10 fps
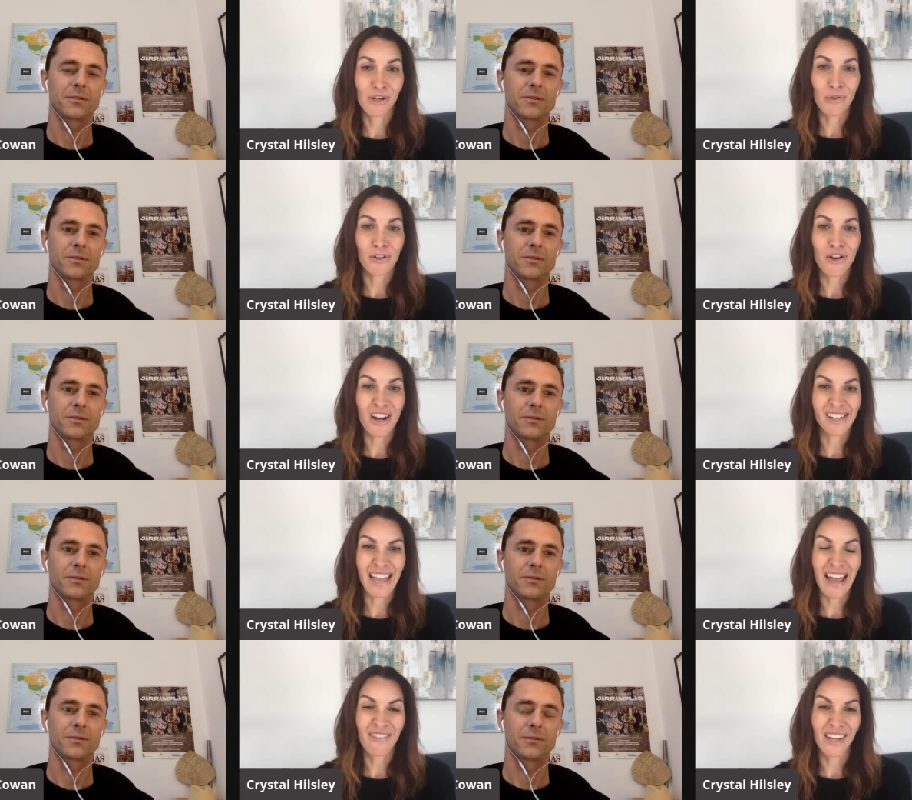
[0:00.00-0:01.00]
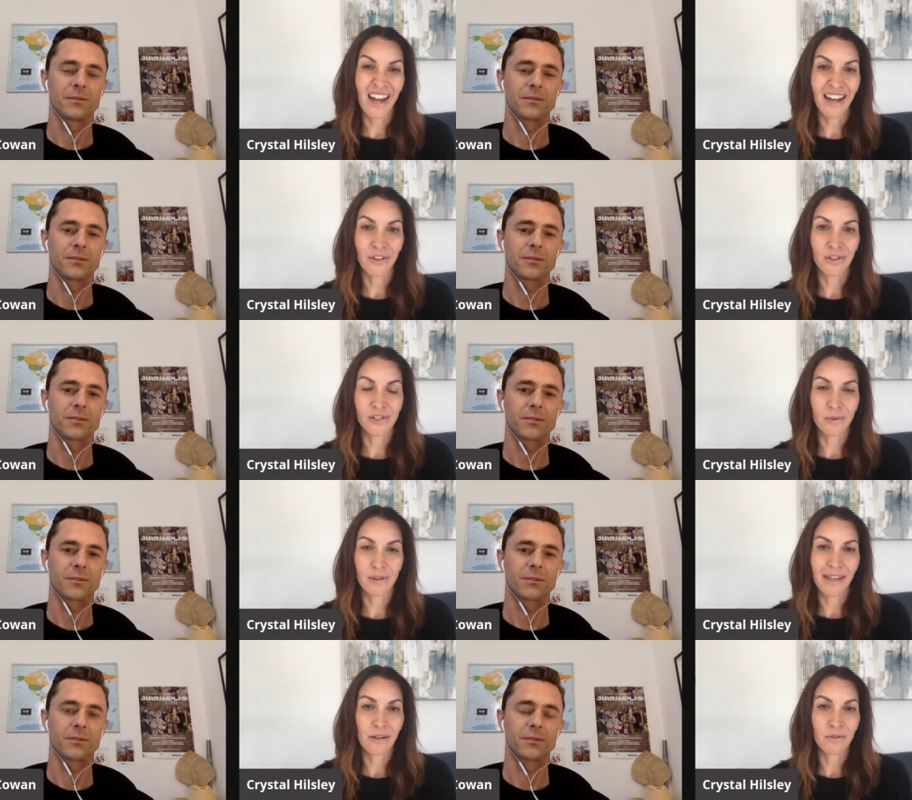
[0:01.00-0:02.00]
Speaker 1: you know, they're not as heavy either. So
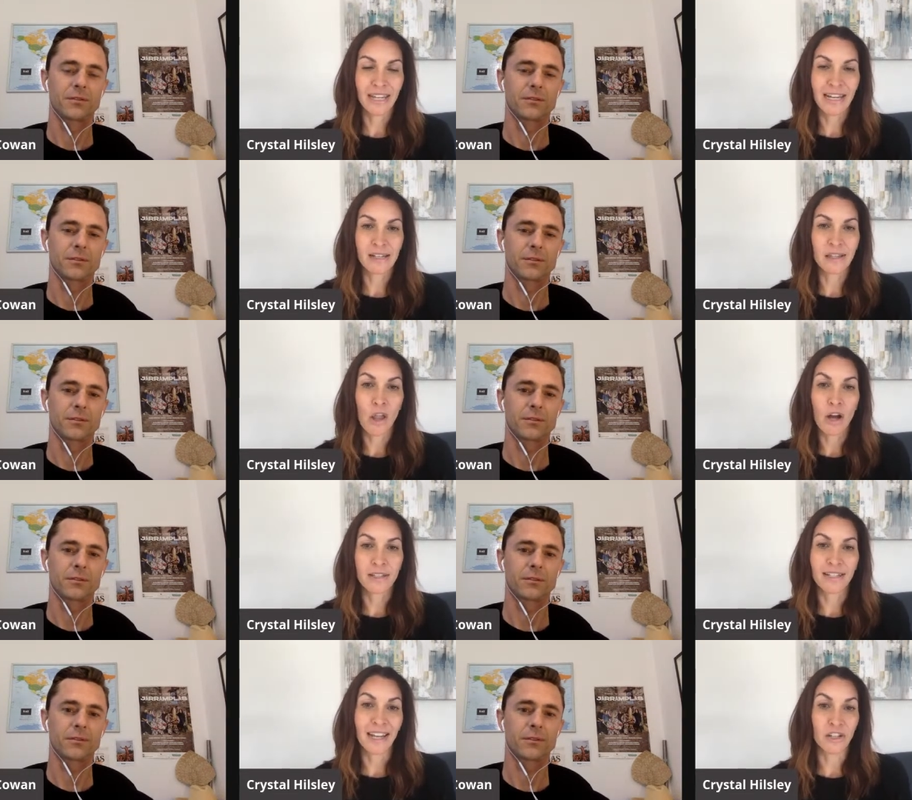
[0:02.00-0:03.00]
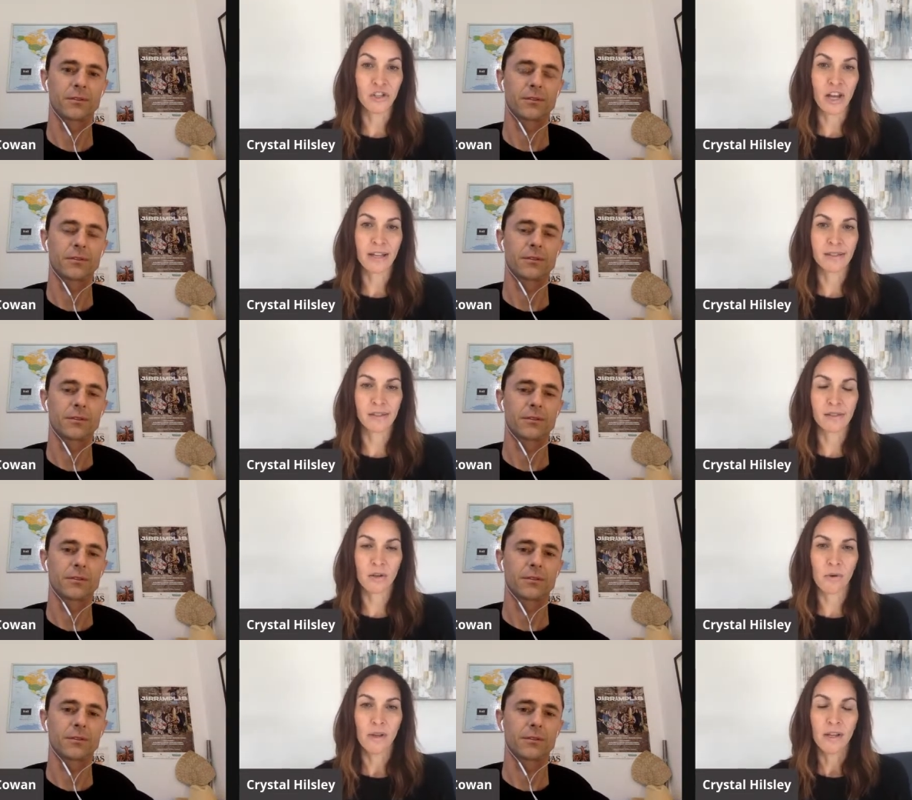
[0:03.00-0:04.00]
they don't take as long to digest.
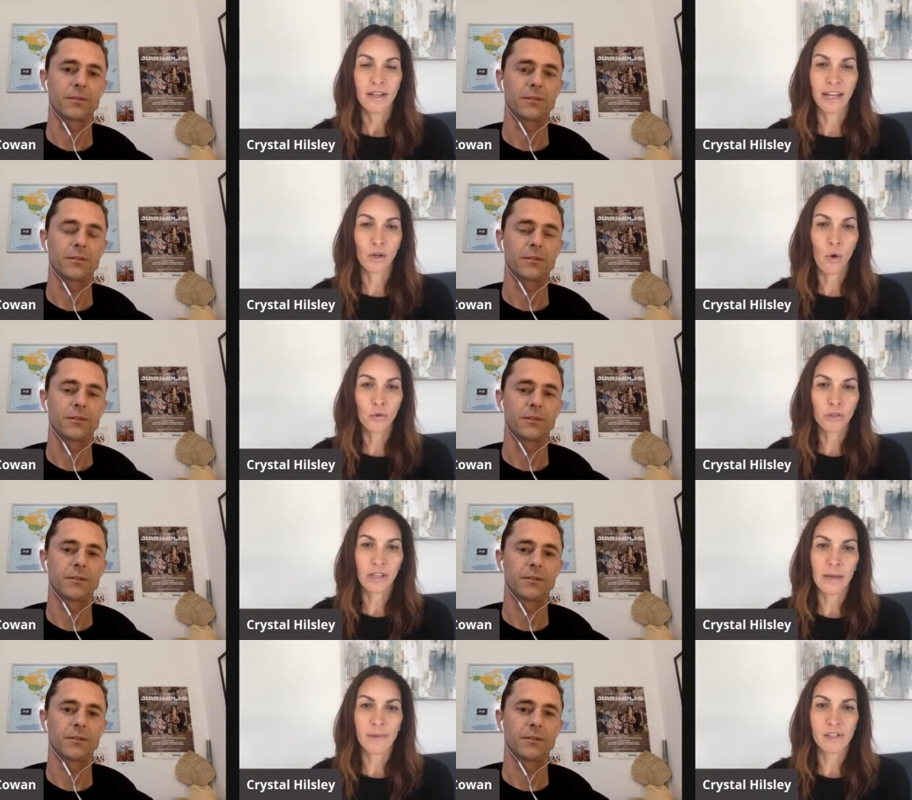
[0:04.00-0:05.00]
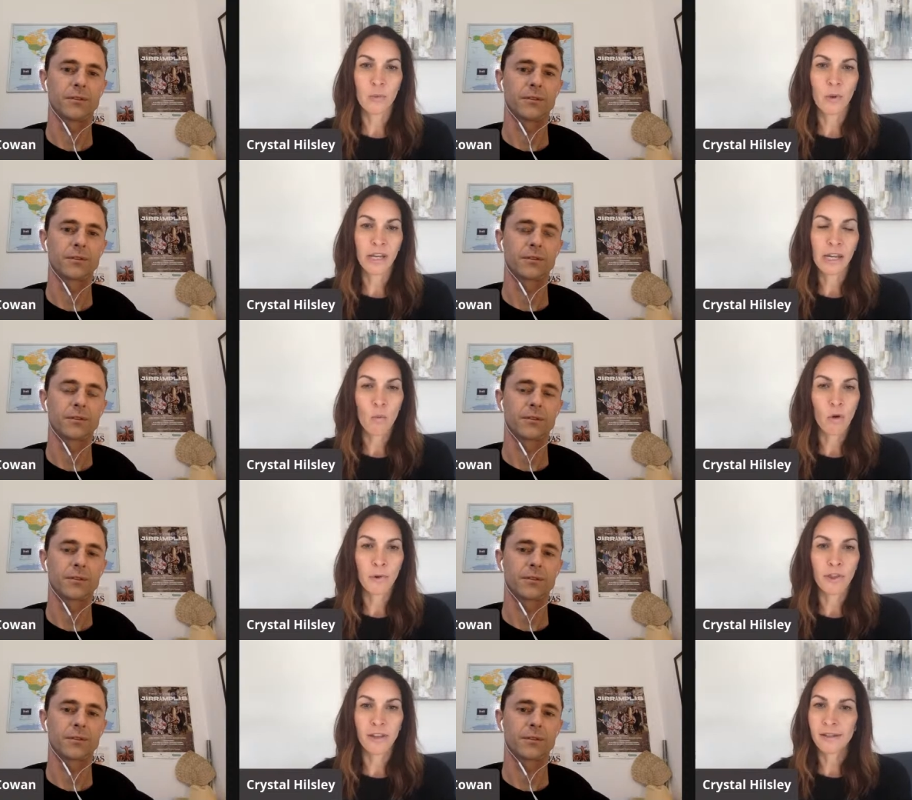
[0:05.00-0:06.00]
So in colder climates, you want to eat
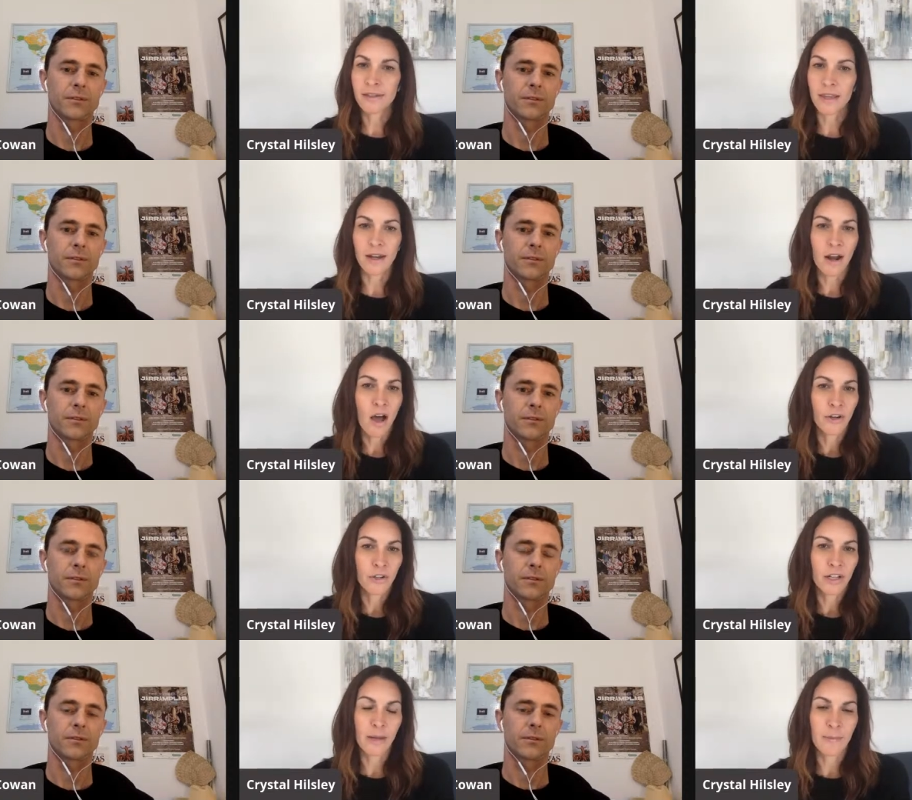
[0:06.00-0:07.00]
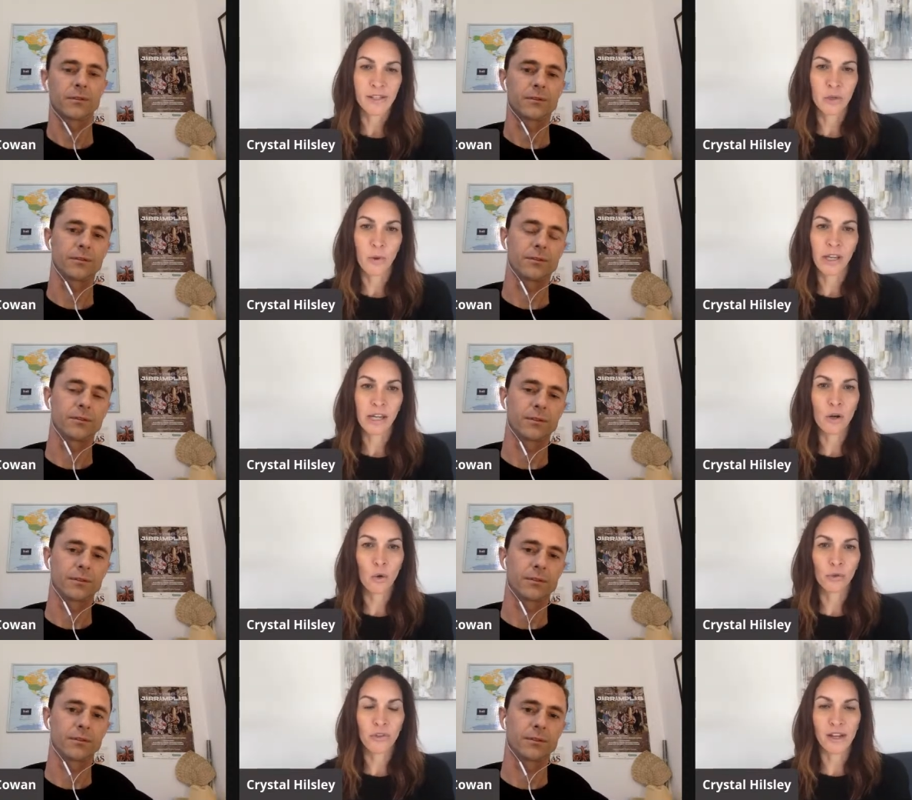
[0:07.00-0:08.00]
warmer things. And then in hotter climates, you want to eat
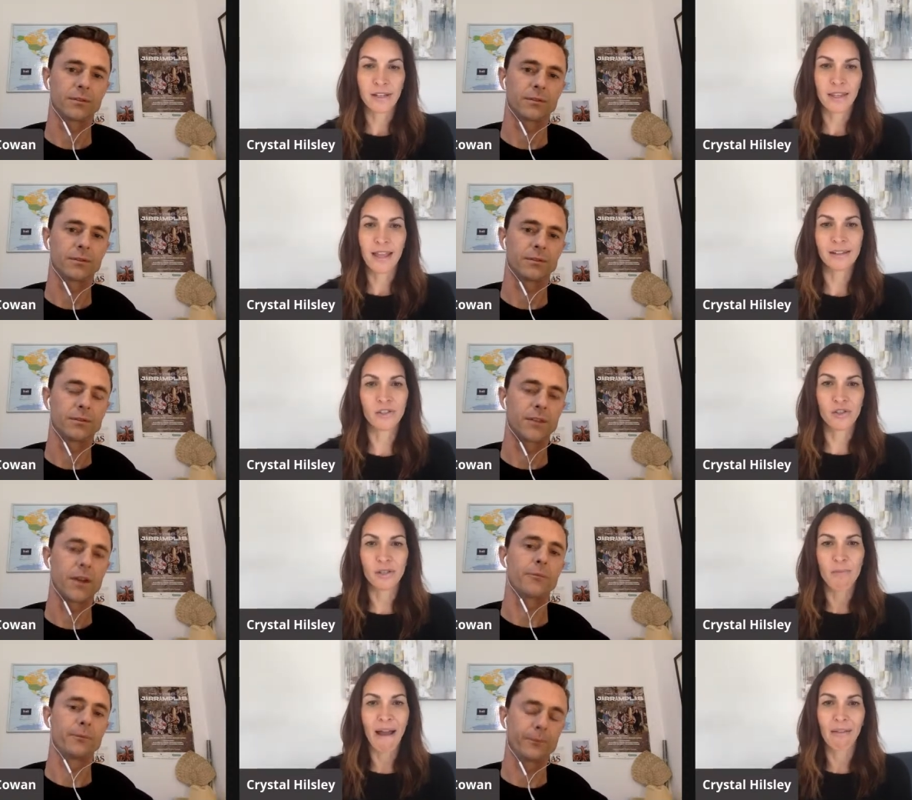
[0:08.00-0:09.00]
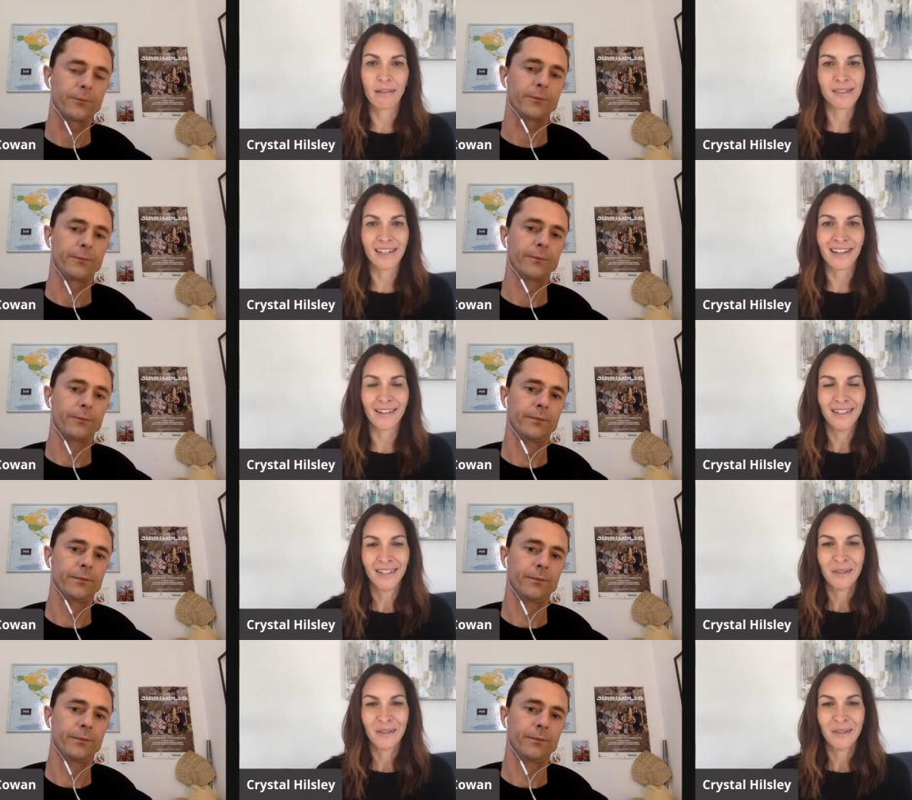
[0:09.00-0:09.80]
colder things. And that's just yeah. balancing.